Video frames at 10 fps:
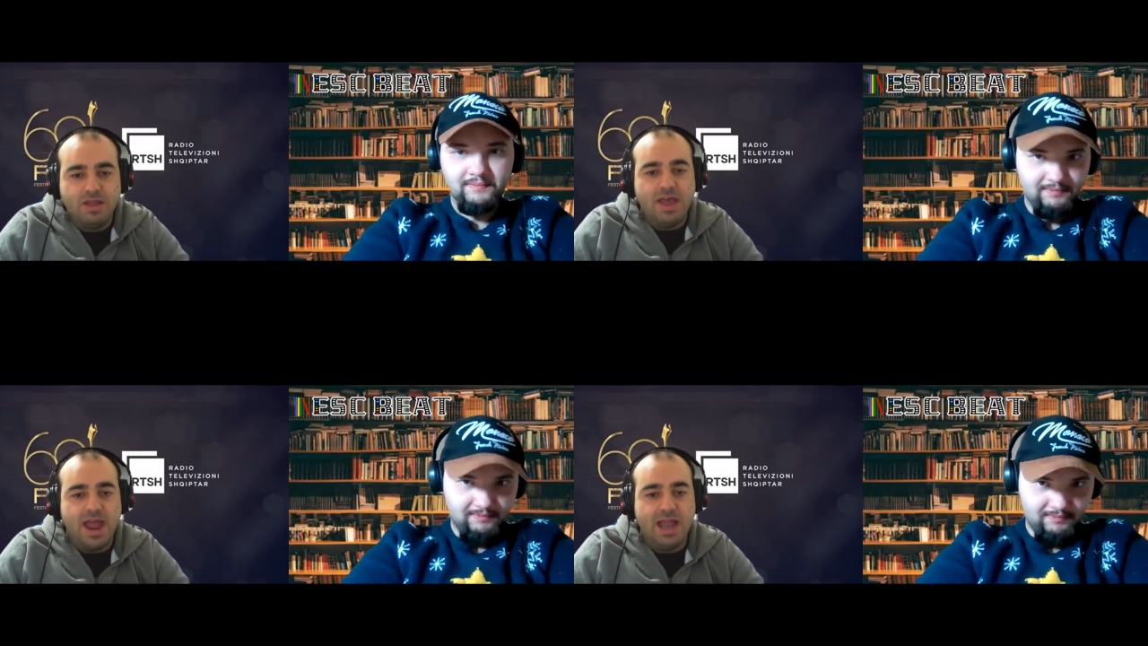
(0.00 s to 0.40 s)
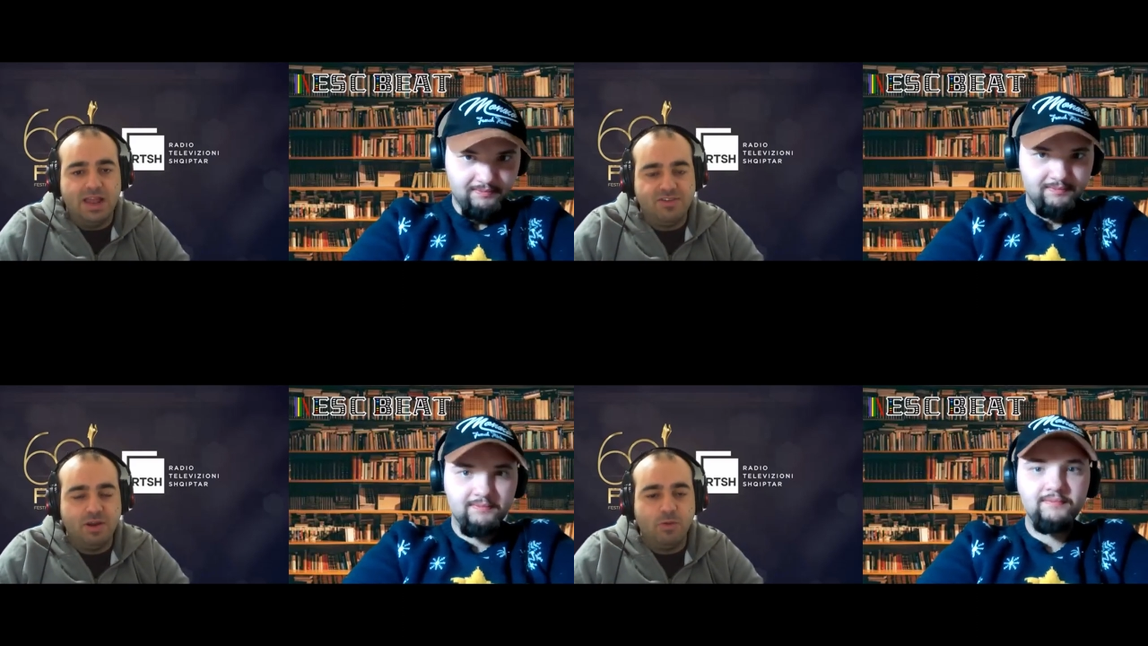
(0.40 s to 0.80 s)
Speaker 1: and last
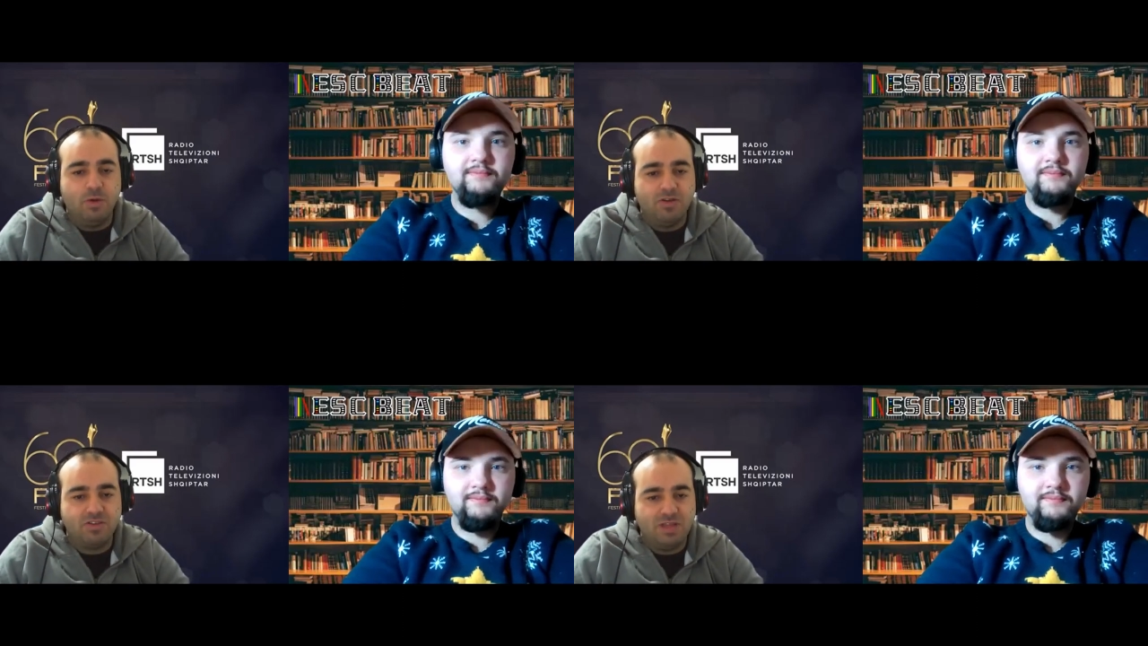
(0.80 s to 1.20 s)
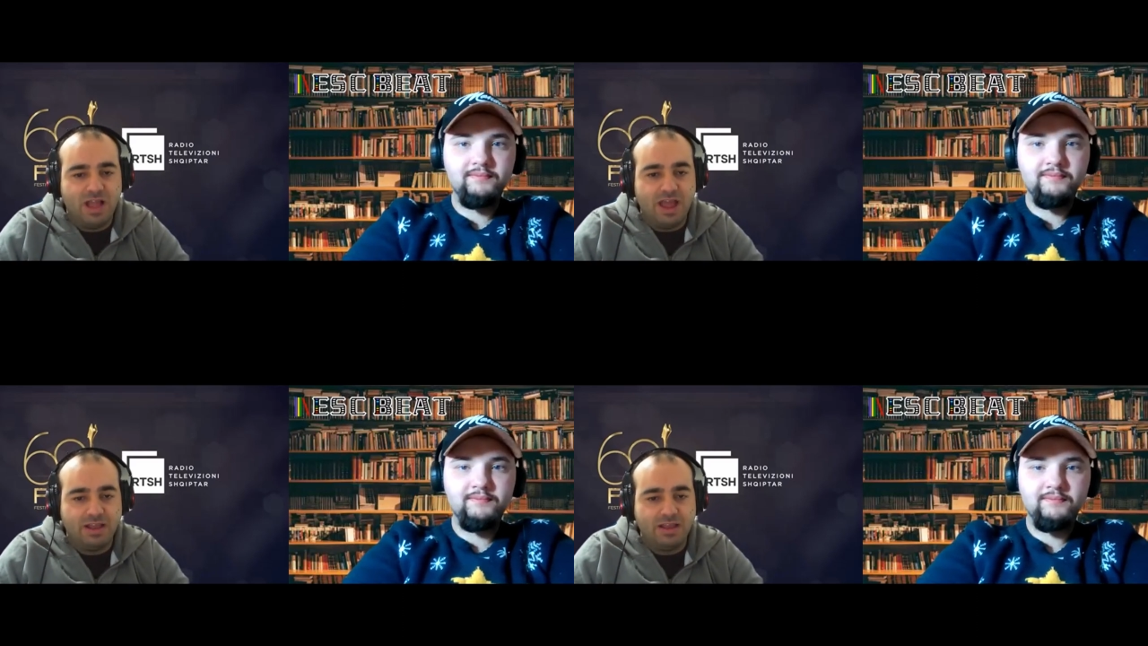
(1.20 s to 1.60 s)
year he was
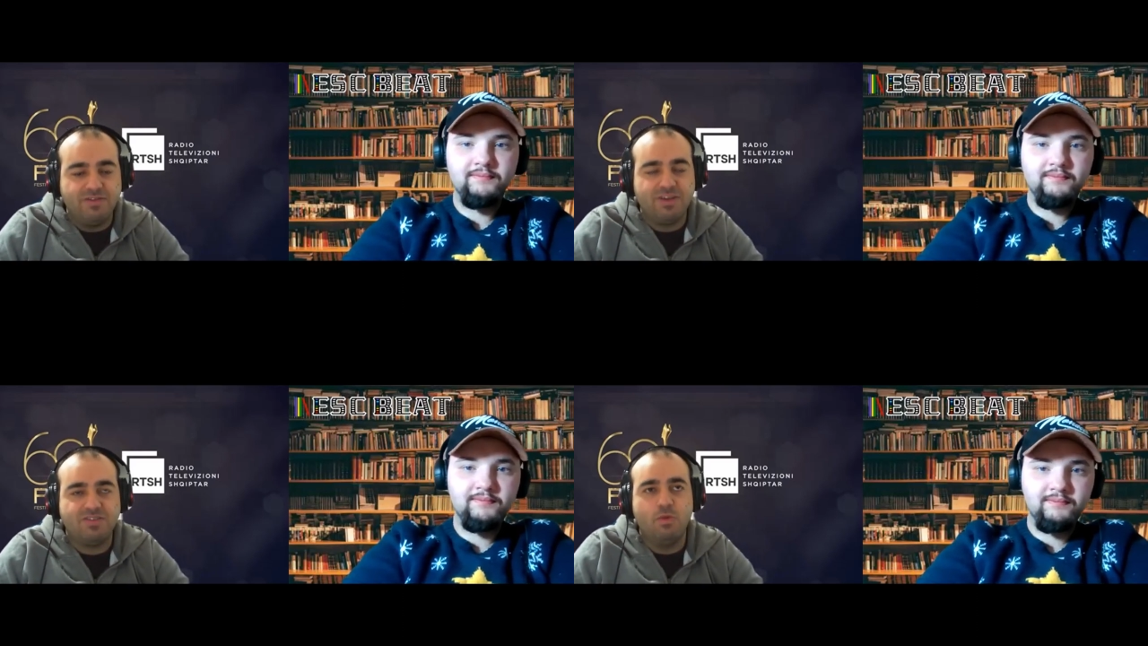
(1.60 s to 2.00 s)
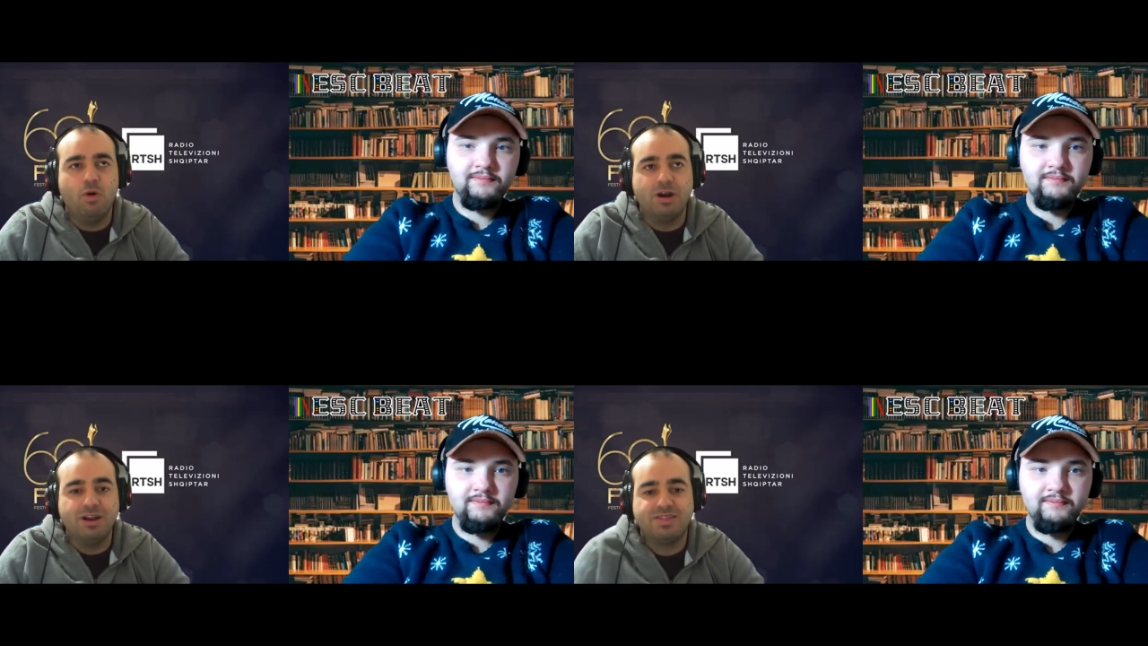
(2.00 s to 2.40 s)
like give us
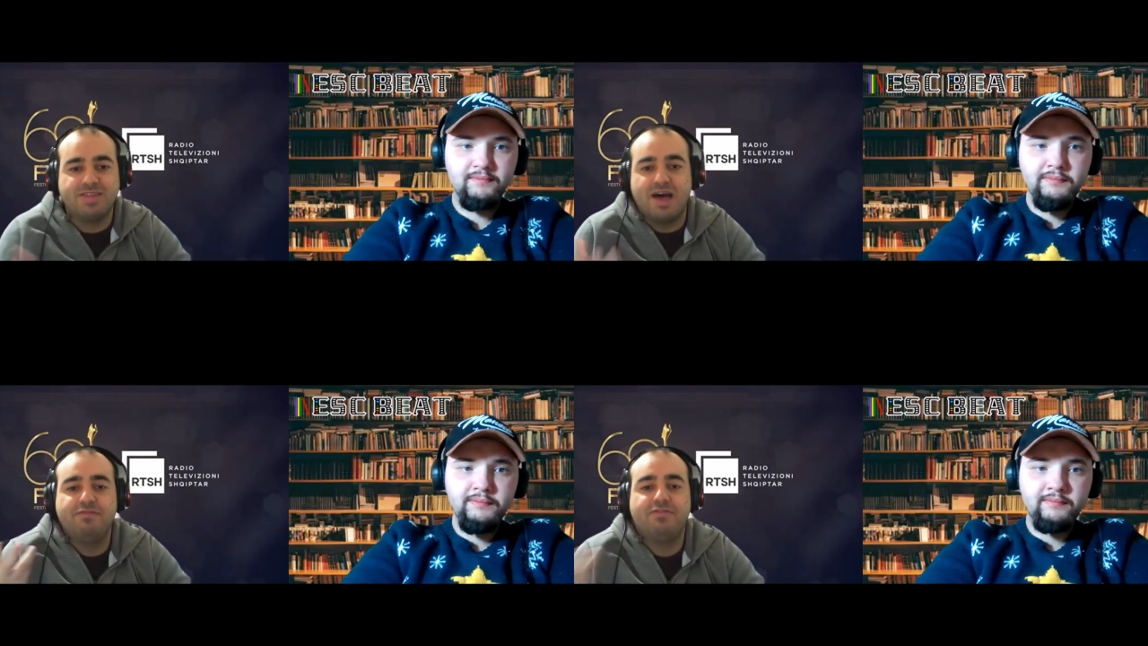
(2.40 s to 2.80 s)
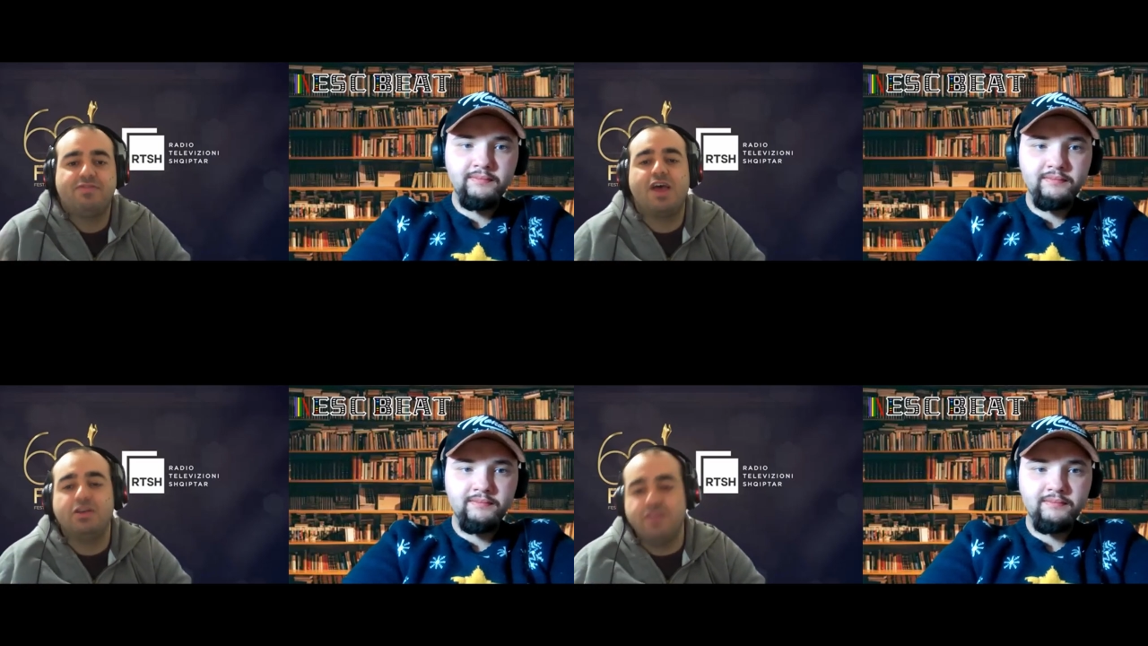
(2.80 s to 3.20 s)
more tough
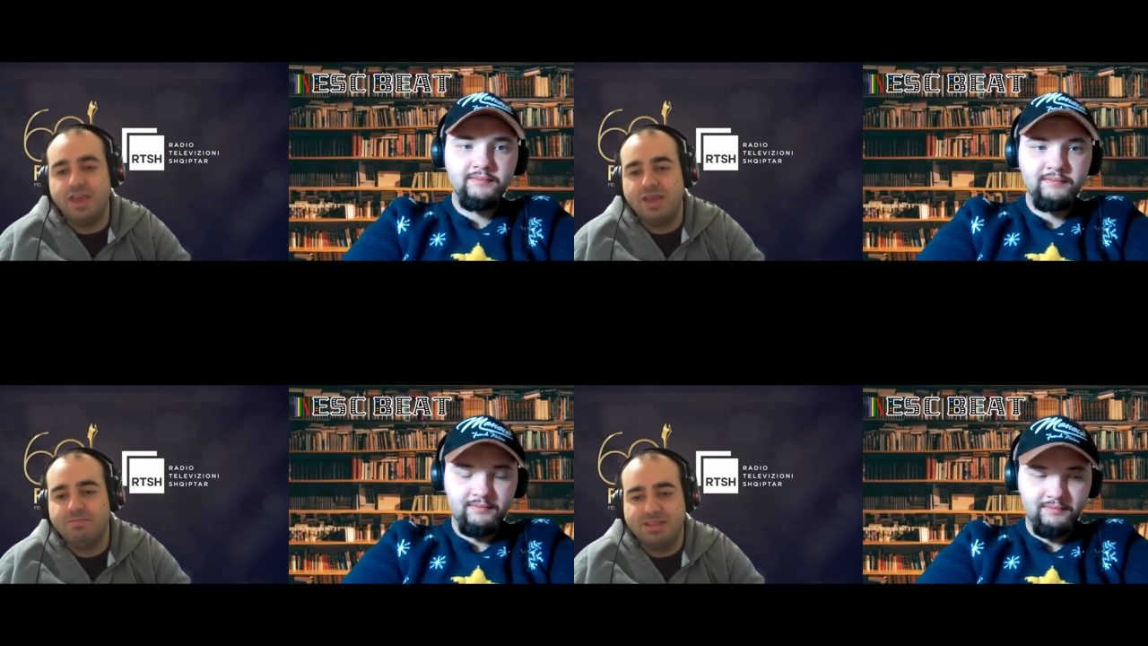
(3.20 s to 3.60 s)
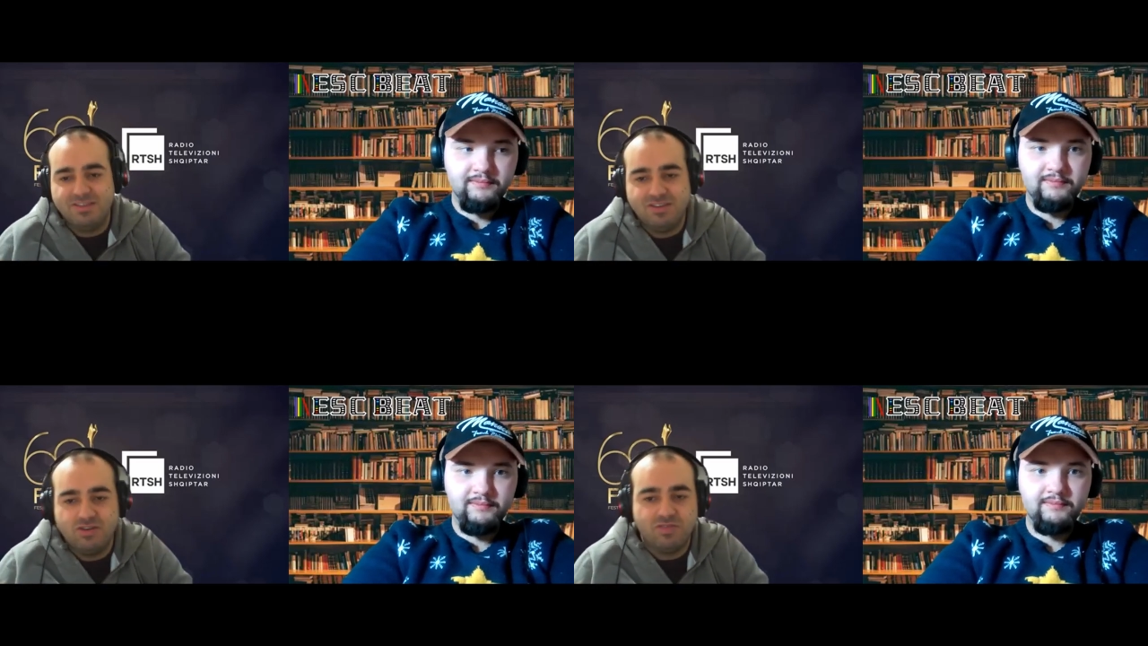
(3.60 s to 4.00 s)
side of him, but this
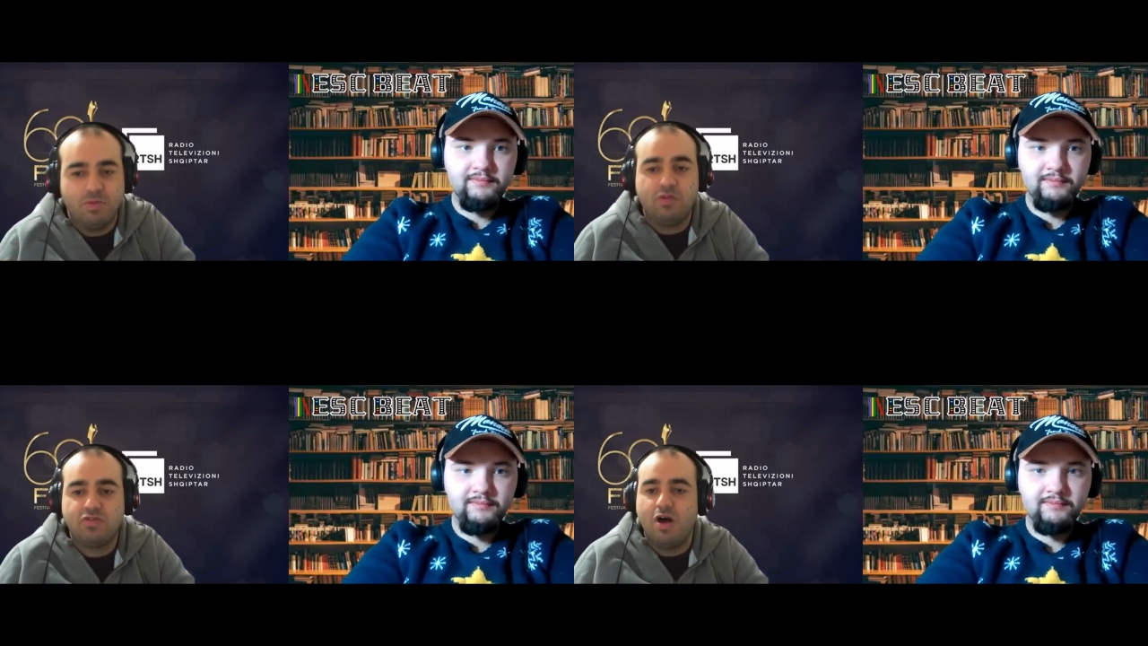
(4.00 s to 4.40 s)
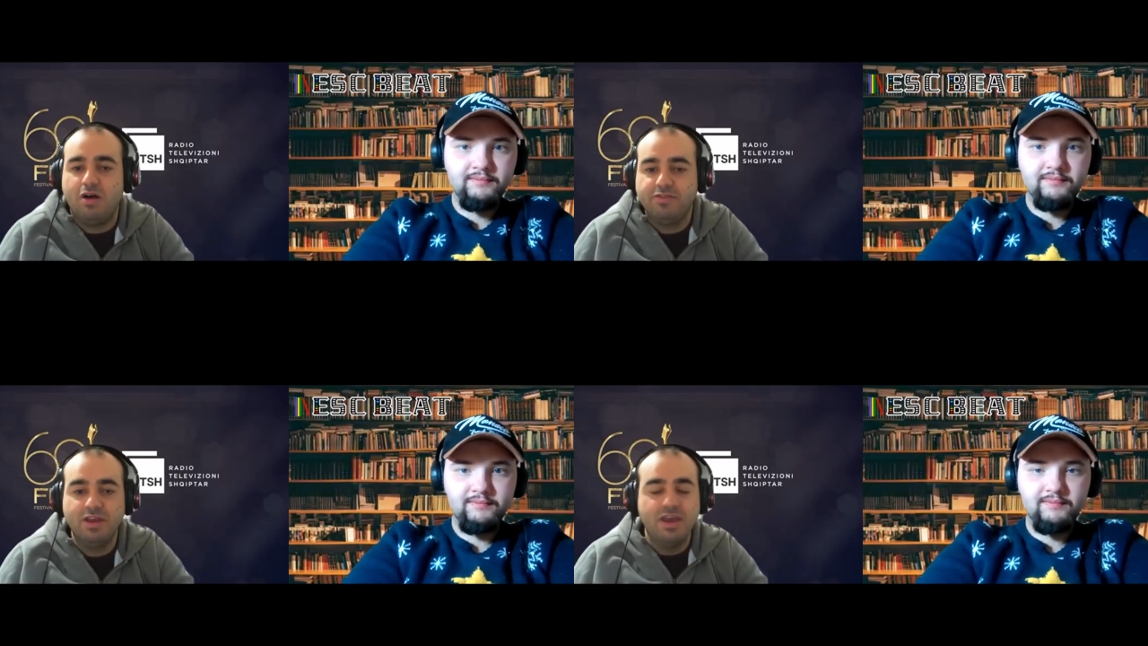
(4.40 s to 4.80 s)
year is more soft.